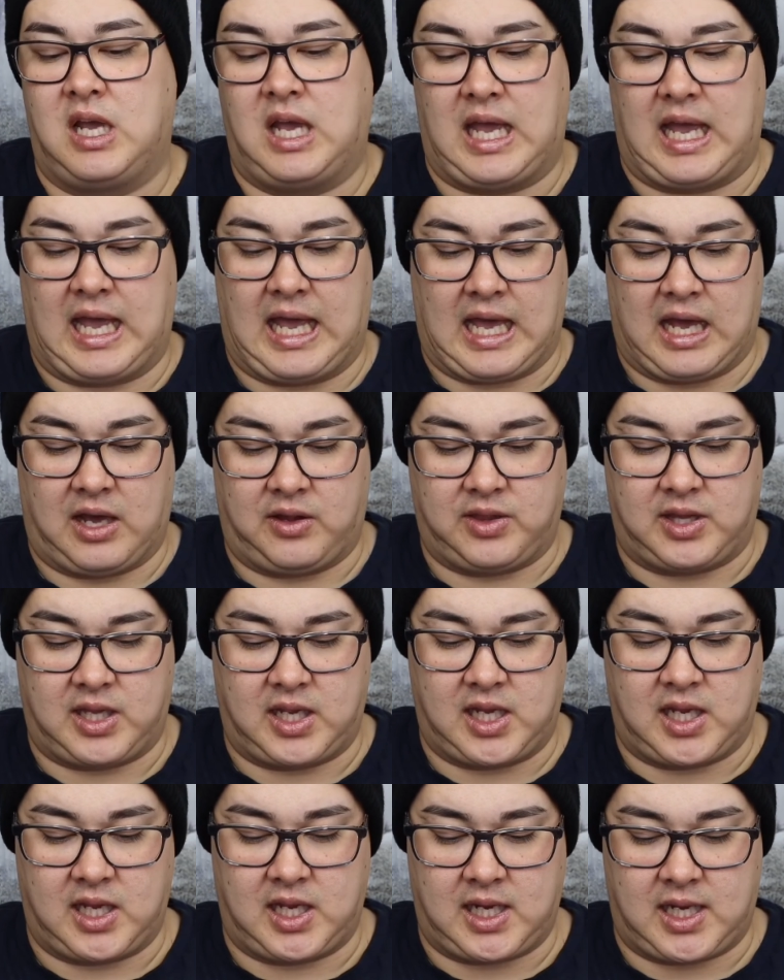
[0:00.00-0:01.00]
out
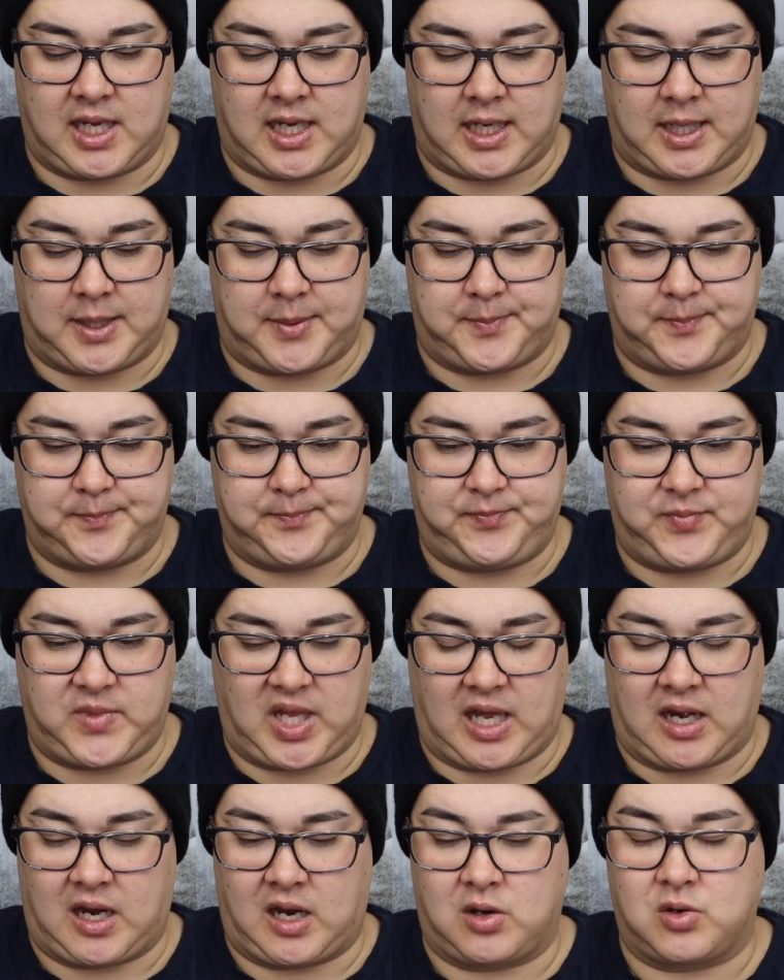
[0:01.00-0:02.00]
there. Um,
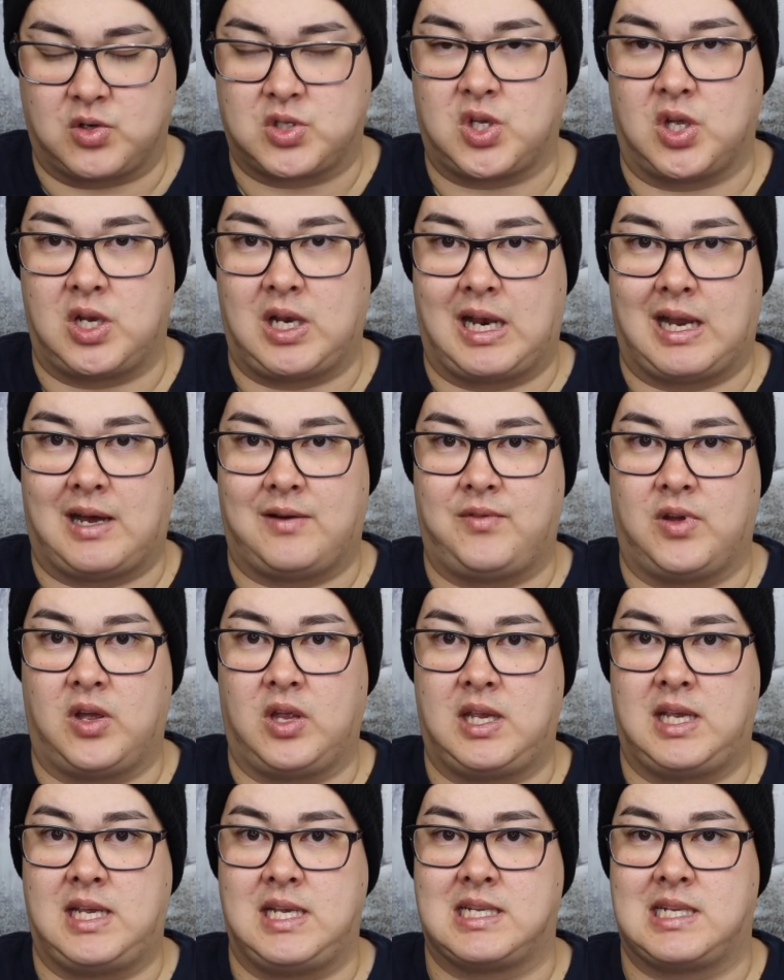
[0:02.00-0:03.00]
and I also love
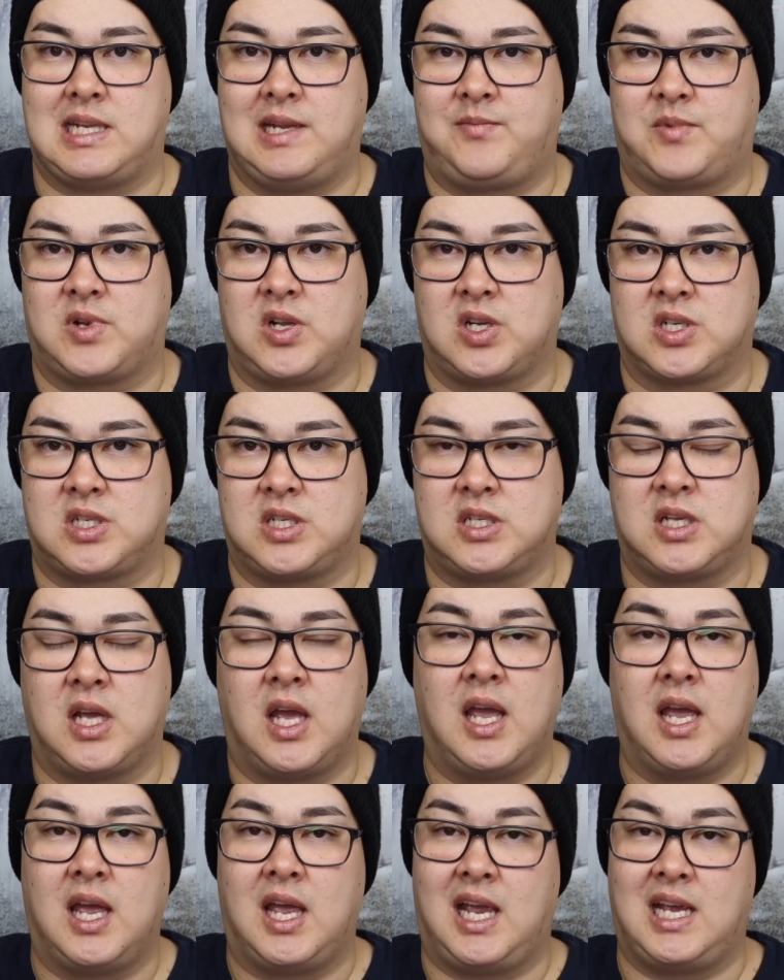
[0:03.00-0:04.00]
his lip glosses.
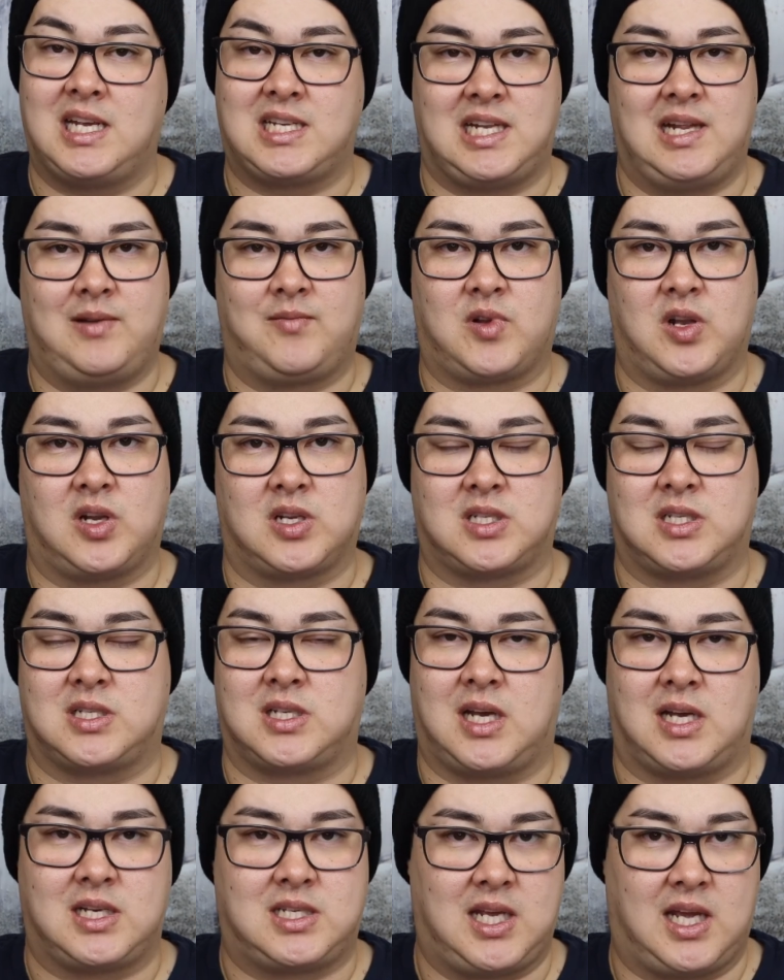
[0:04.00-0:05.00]
His lip glosses
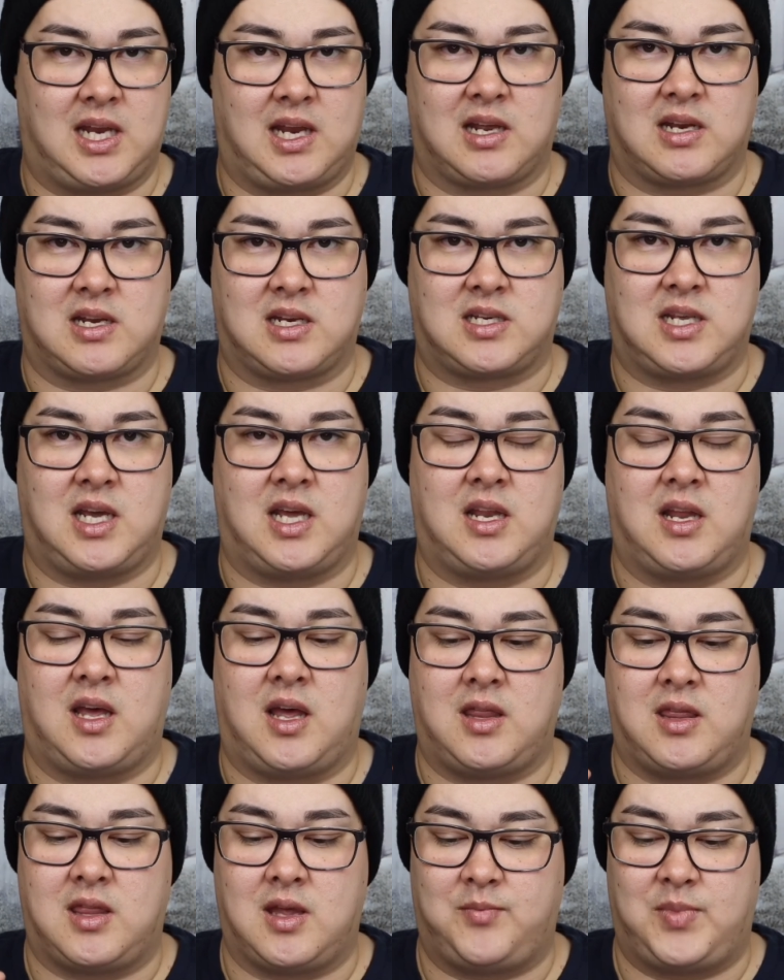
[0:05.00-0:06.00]
are 10 out of 10,
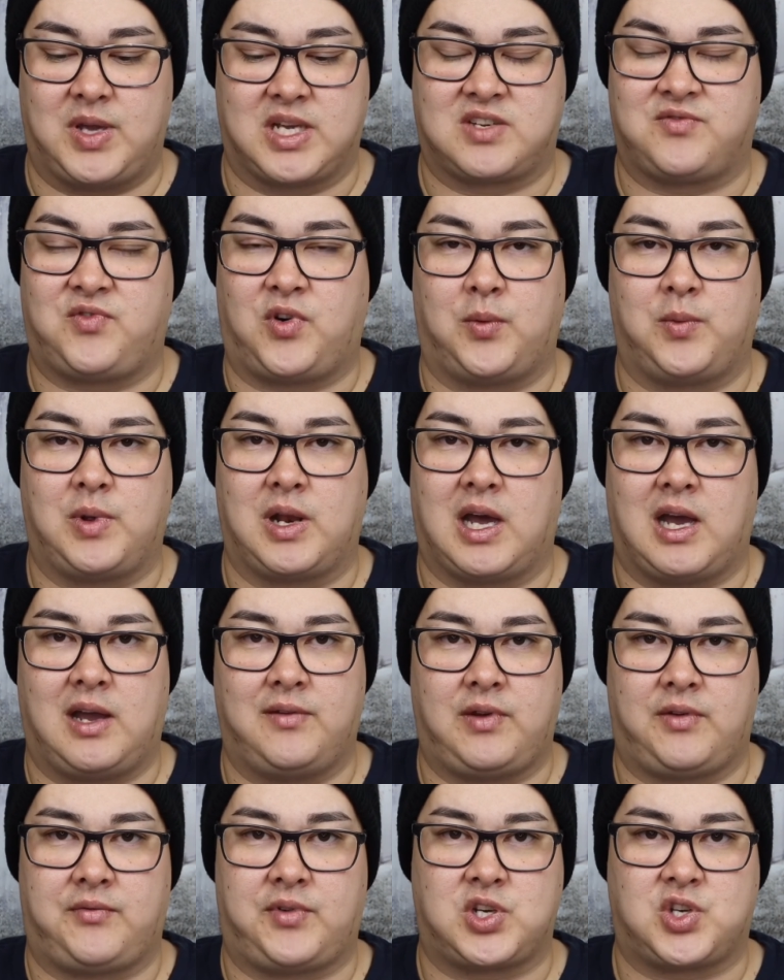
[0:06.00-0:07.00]
the best formula I've
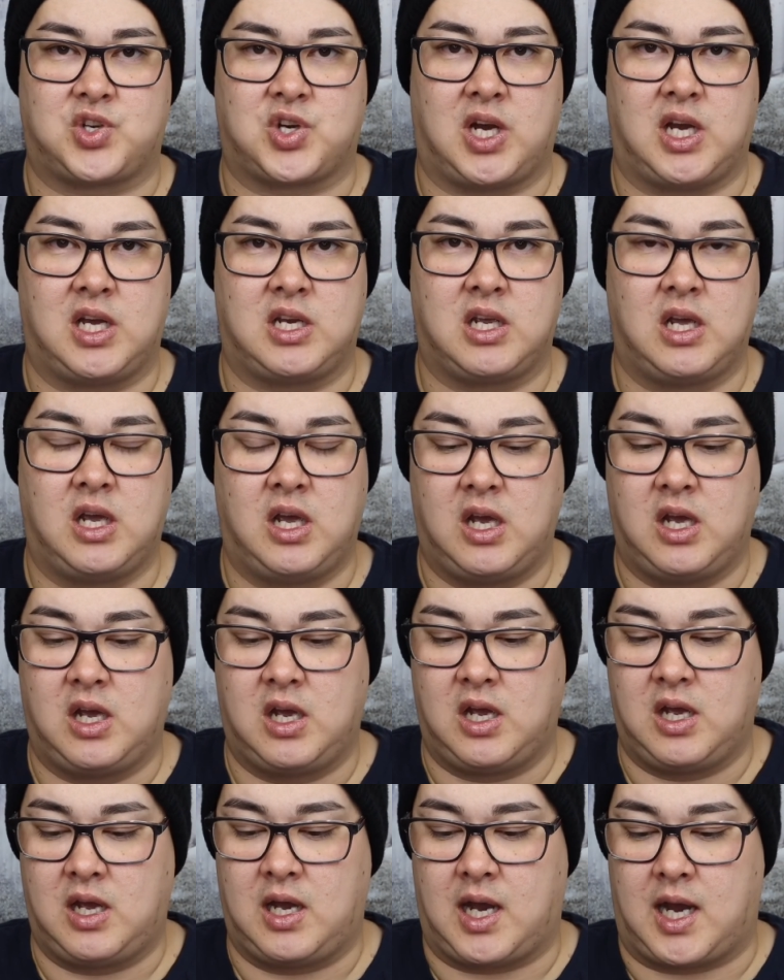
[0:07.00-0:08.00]
ever tried.
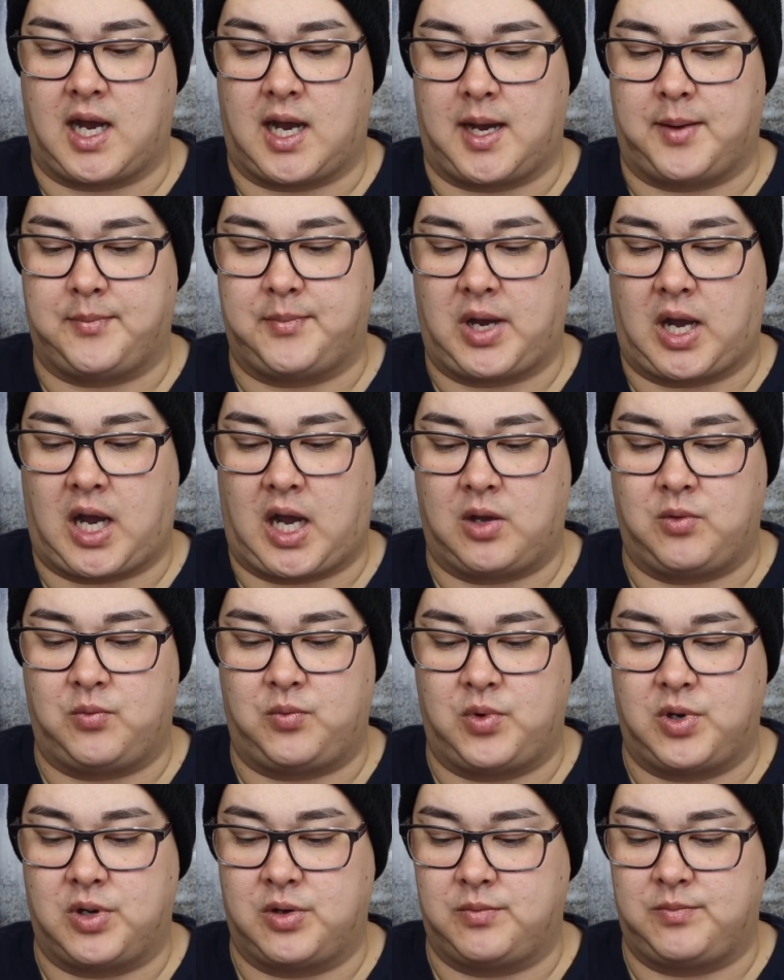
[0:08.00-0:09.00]
Um, I
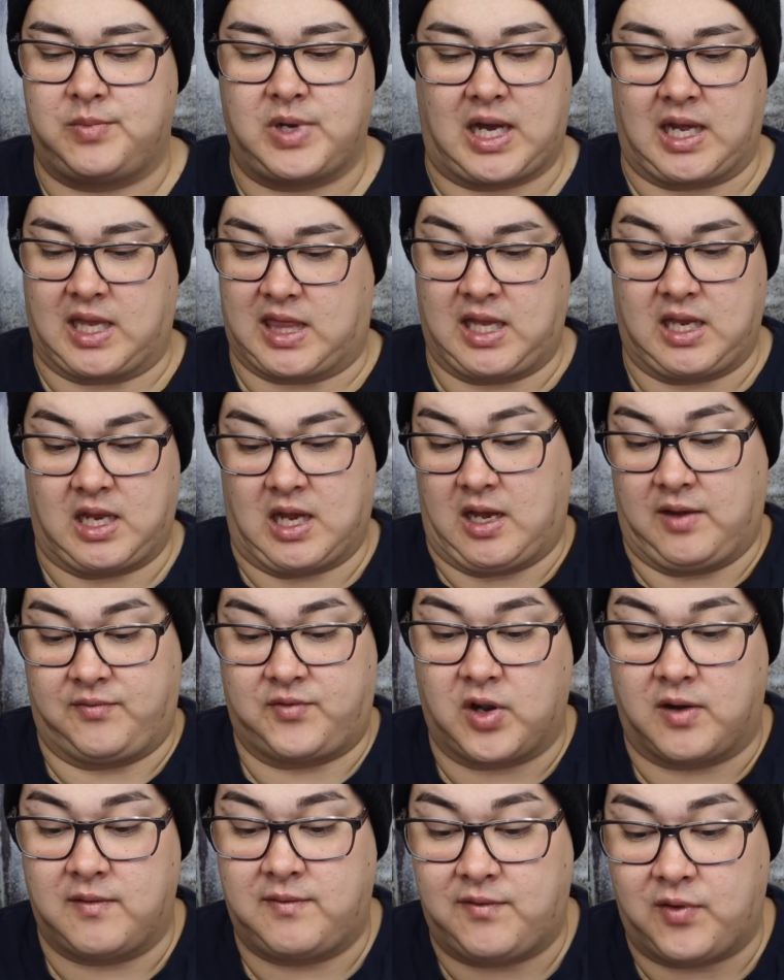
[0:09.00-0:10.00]
will, I think I've
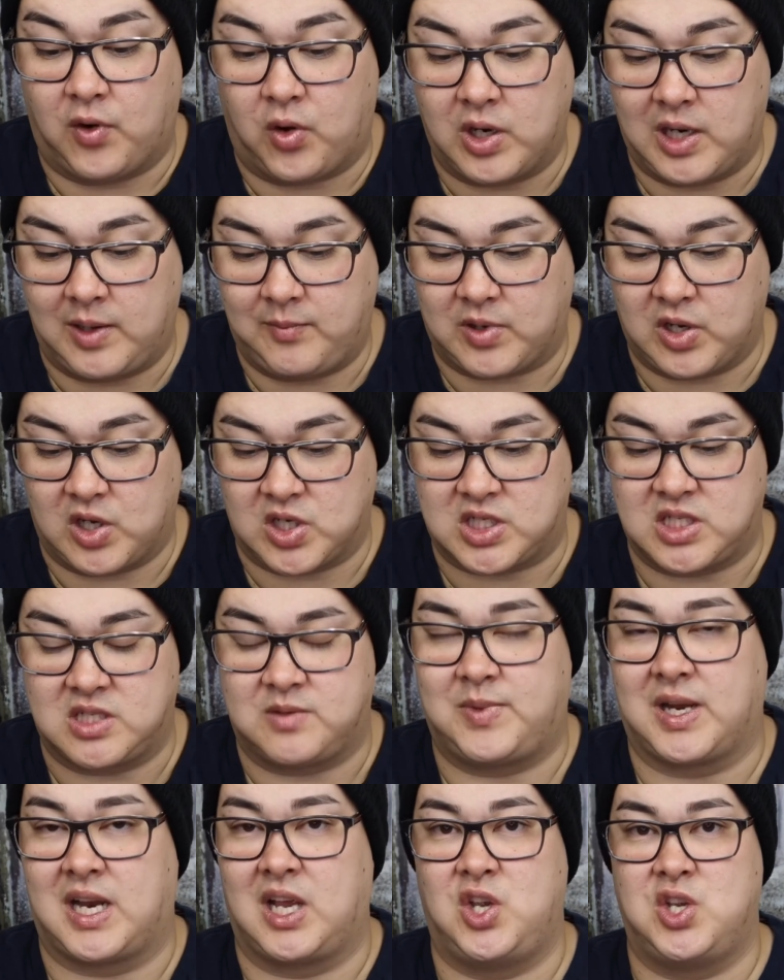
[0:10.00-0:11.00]
got four lip glosses,
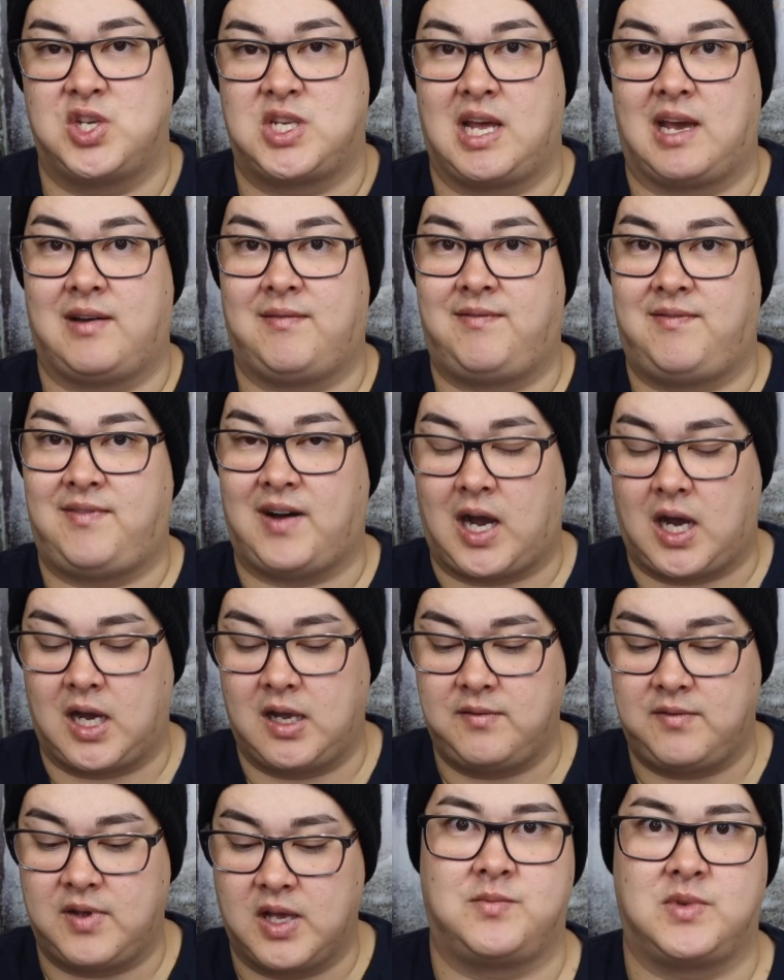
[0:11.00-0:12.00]
but I used to have five.
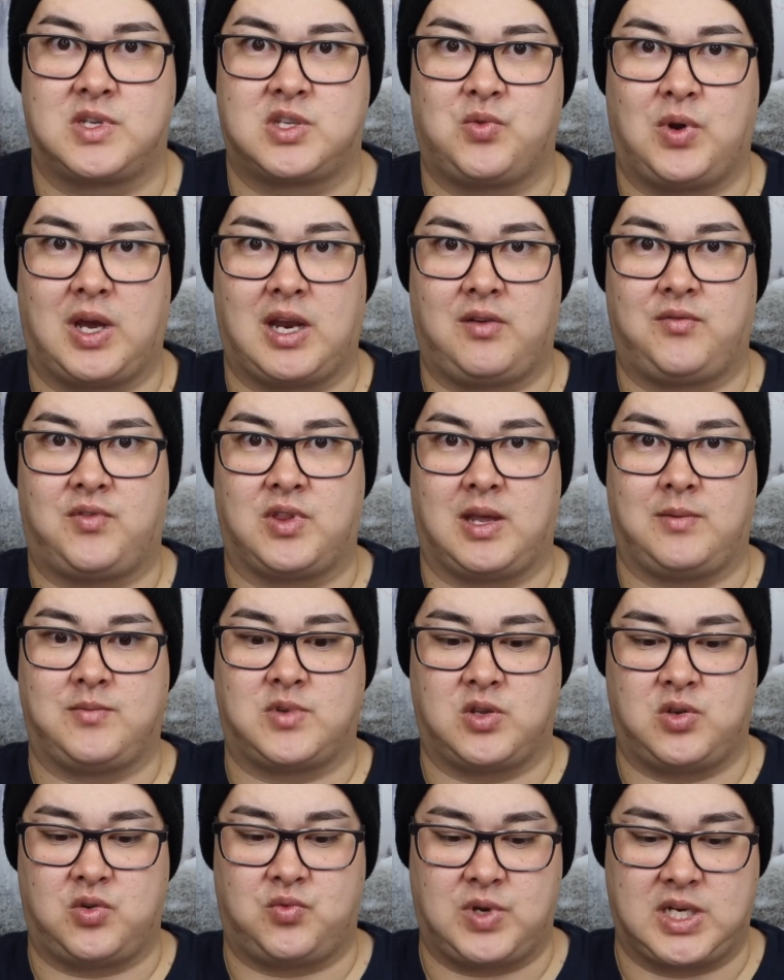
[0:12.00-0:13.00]
I'm just waiting for them
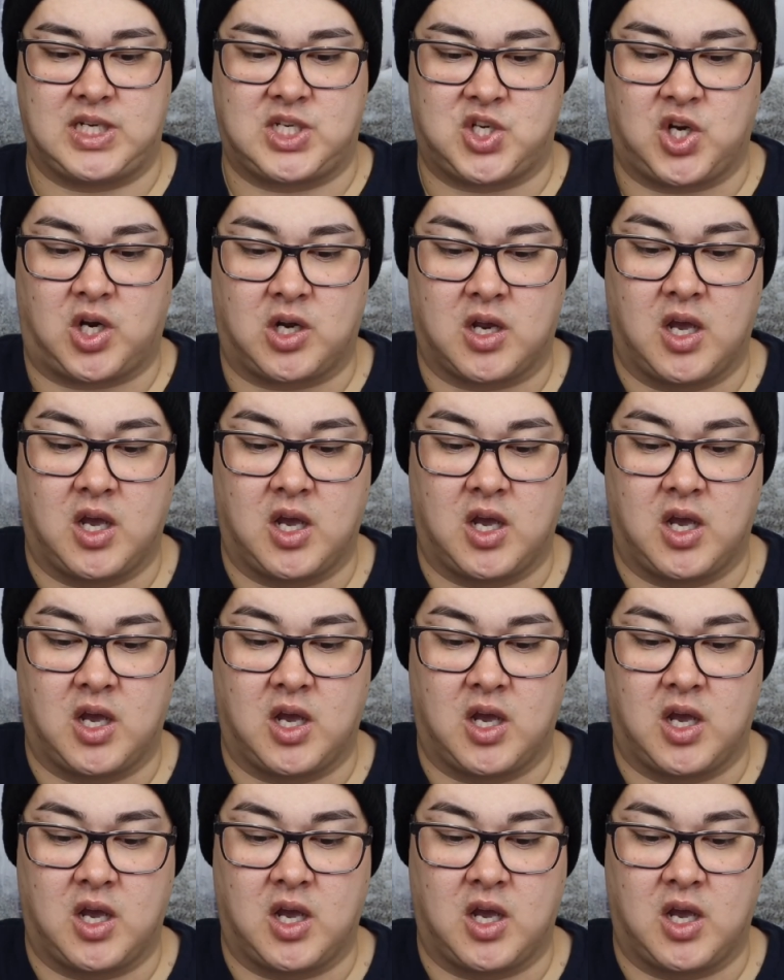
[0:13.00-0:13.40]
to restock.